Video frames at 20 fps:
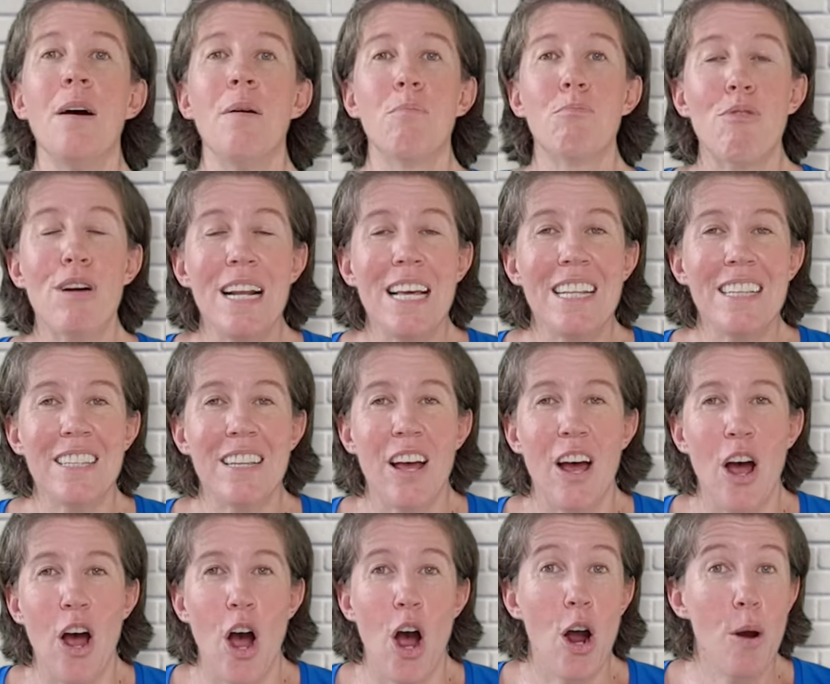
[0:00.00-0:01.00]
Brilliant.
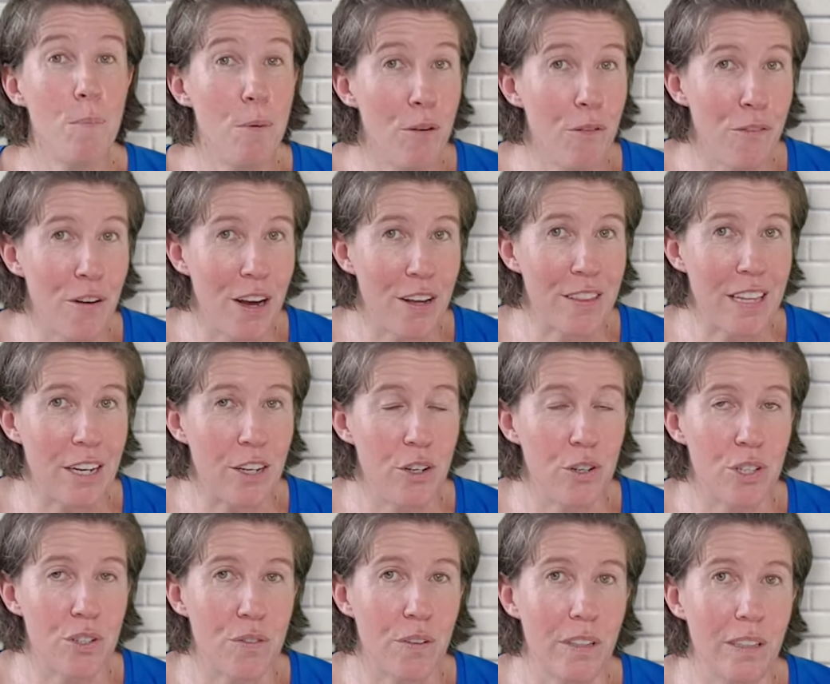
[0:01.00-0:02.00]
Hope you found that
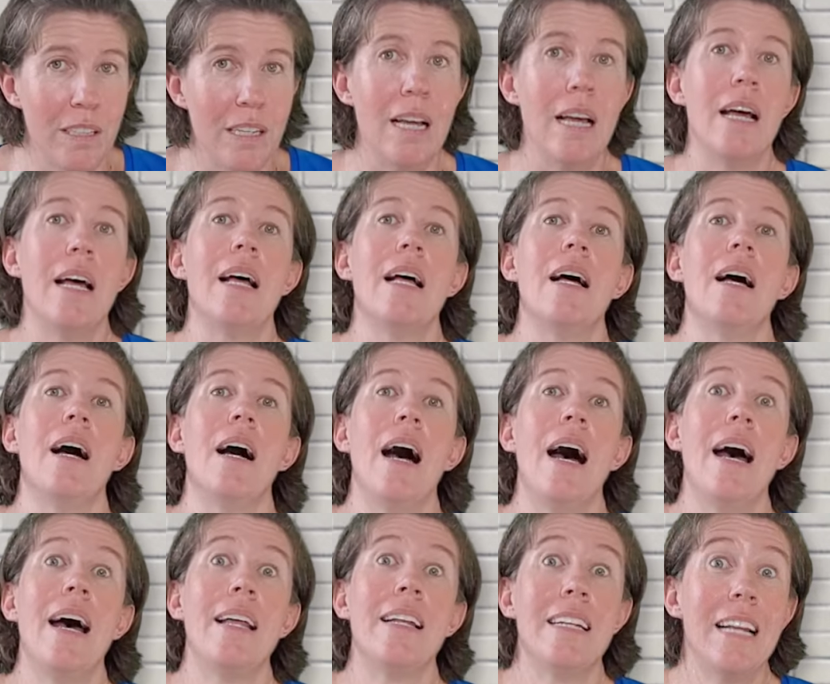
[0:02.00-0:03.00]
useful.
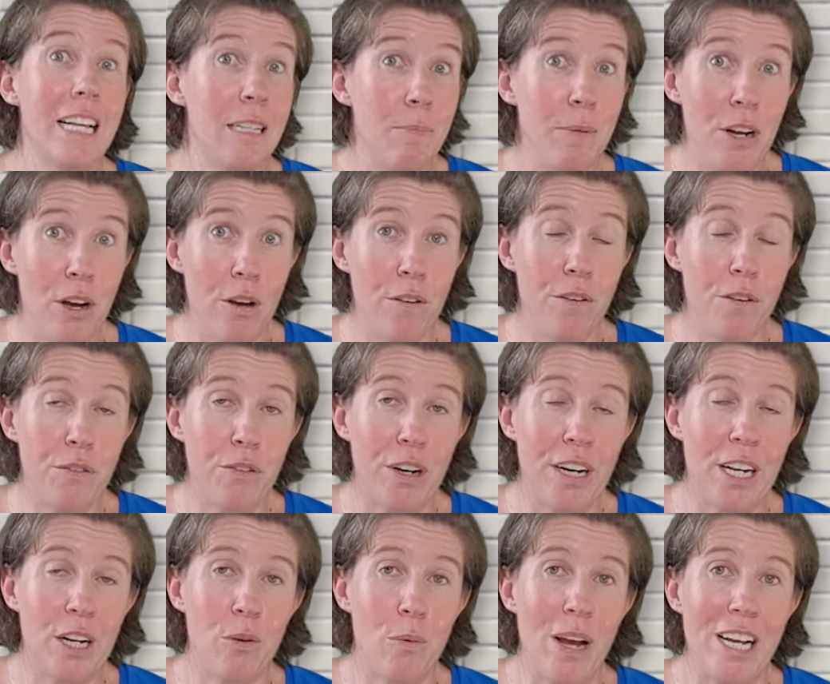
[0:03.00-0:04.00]
And let me know if you've got
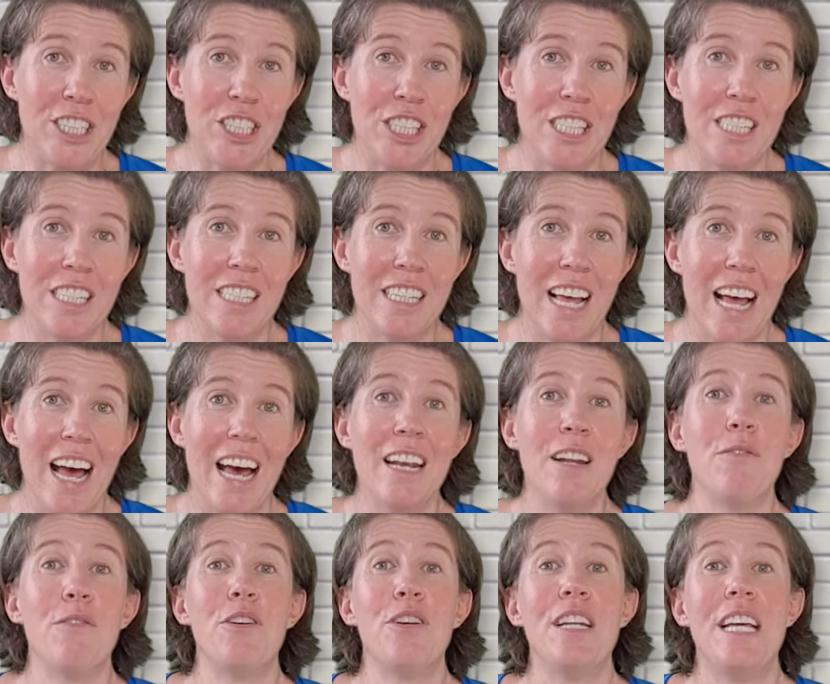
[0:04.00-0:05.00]
any questions. And
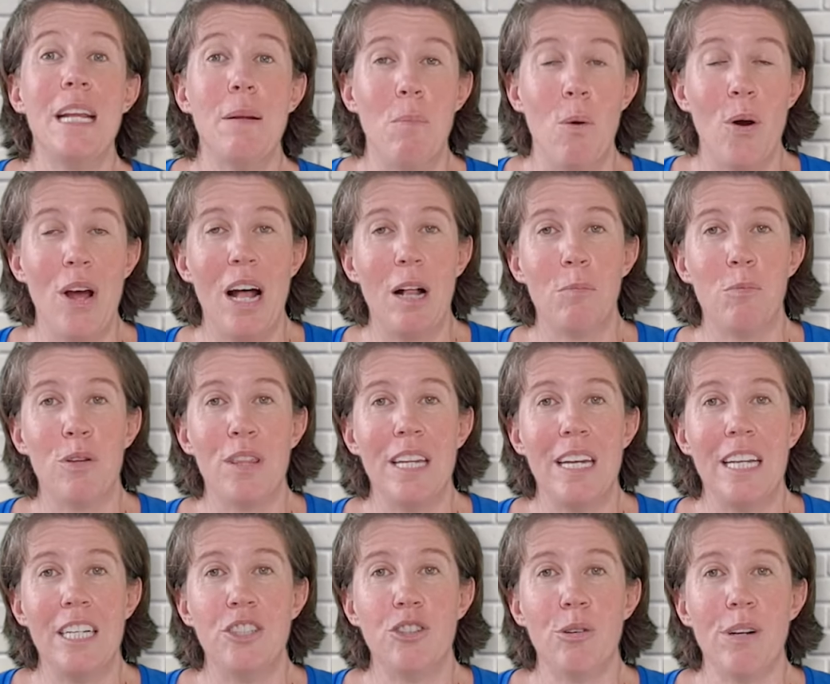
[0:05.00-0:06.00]
if you need more help with an
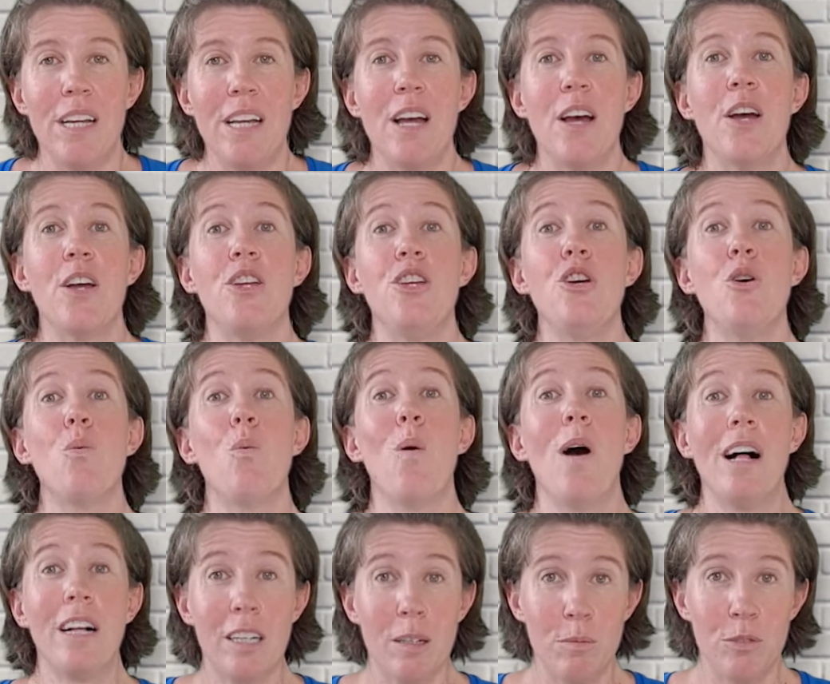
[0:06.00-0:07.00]
injury, you're
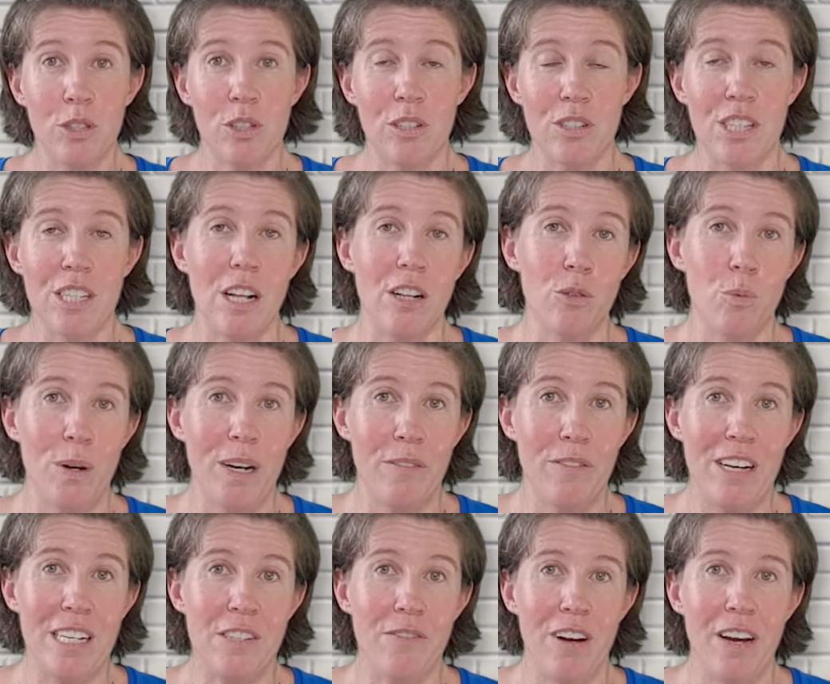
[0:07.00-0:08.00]
welcome to consult one of
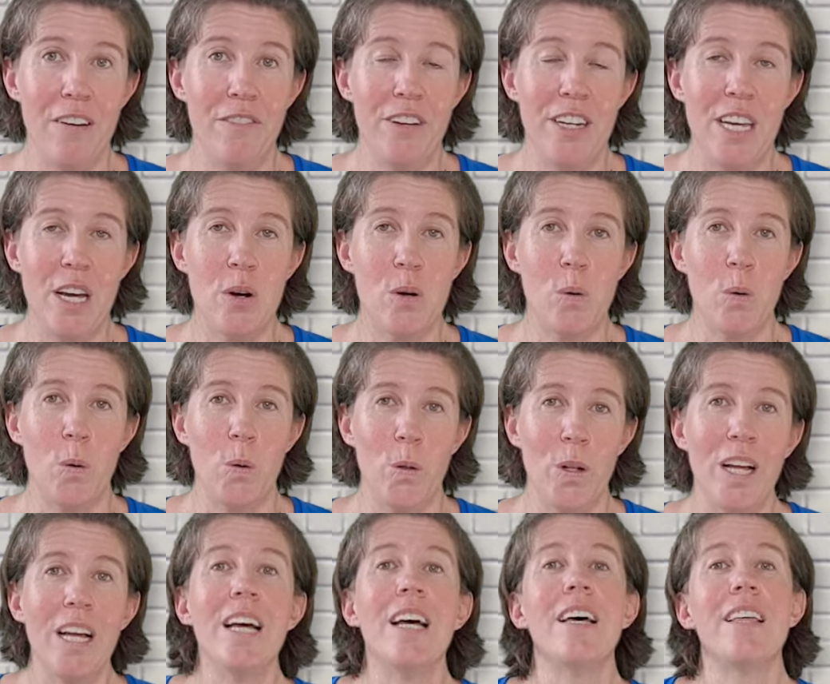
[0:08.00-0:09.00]
us via video
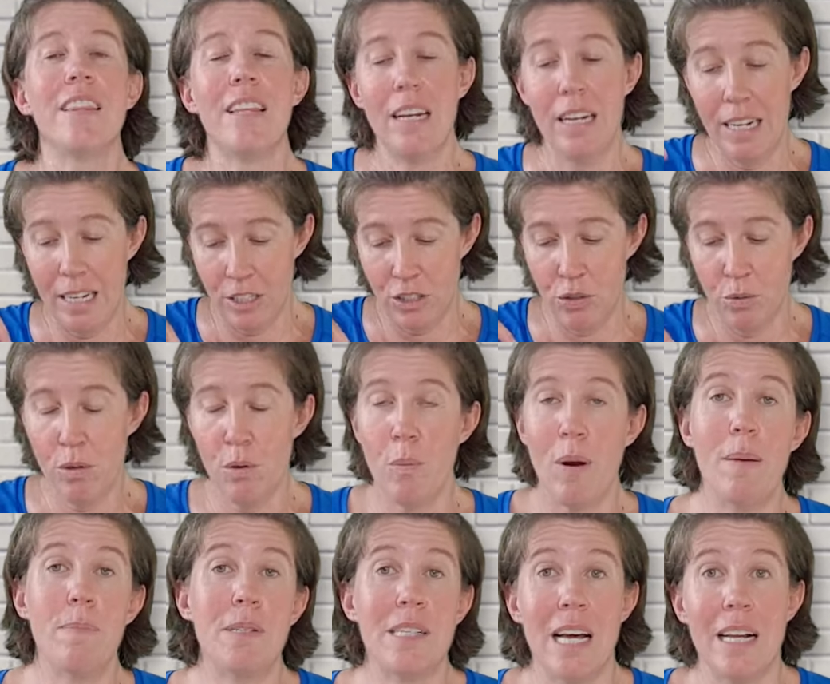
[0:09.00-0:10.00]
call. The link to the
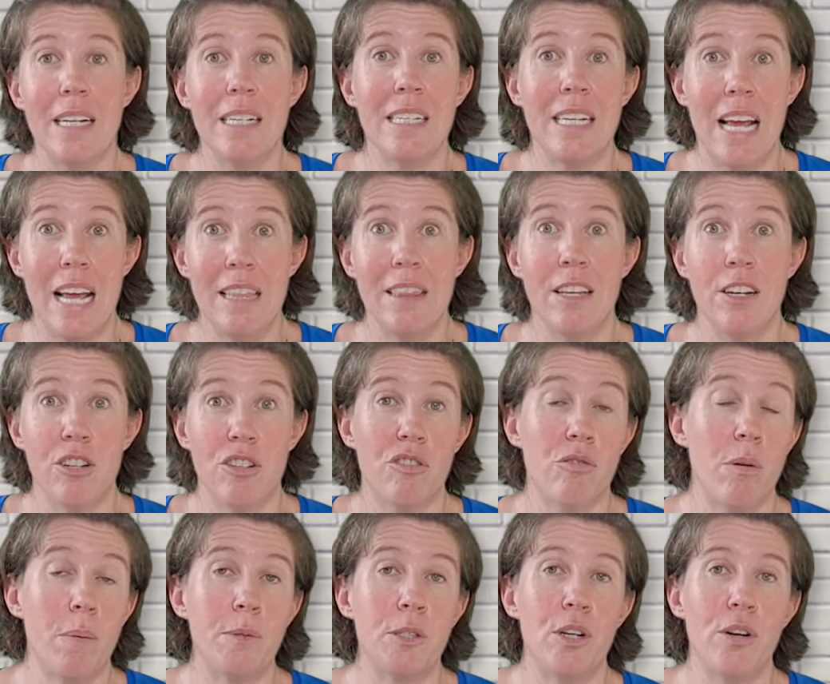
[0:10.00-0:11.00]
website is in the
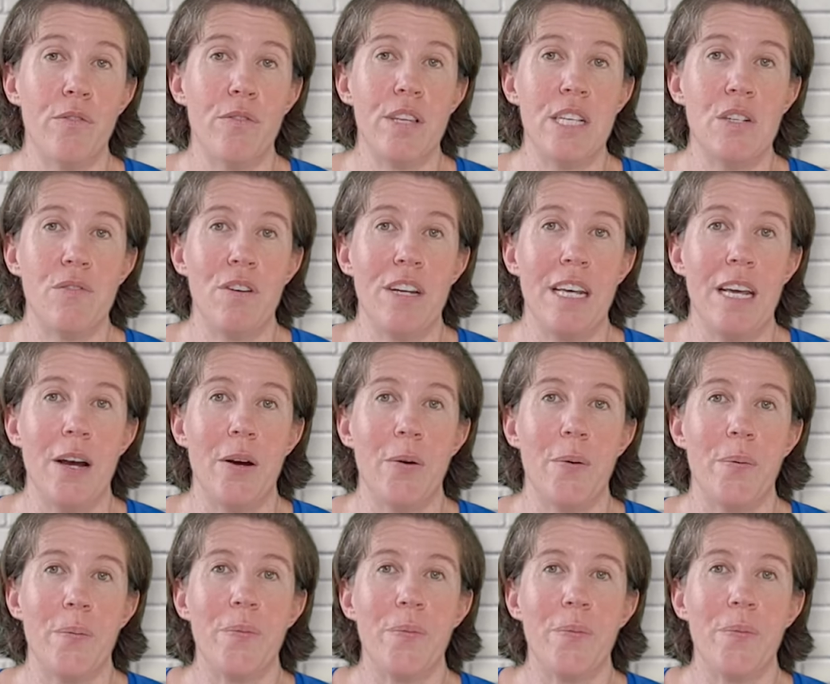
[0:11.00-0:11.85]
description of this video.